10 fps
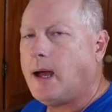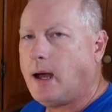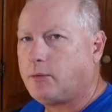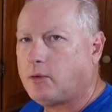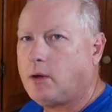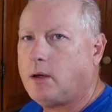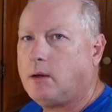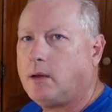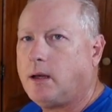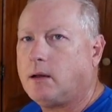I'll show
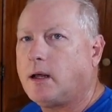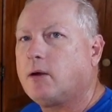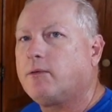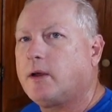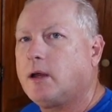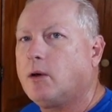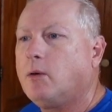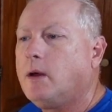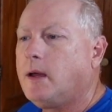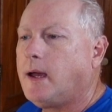you in a later
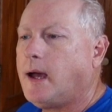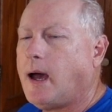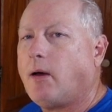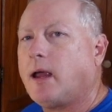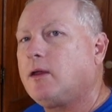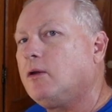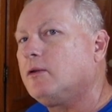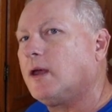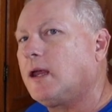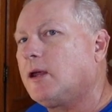video how I
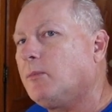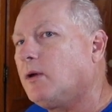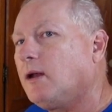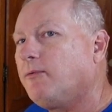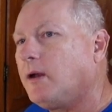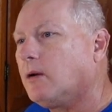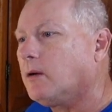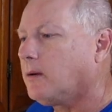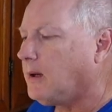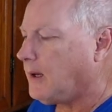use a community feeder.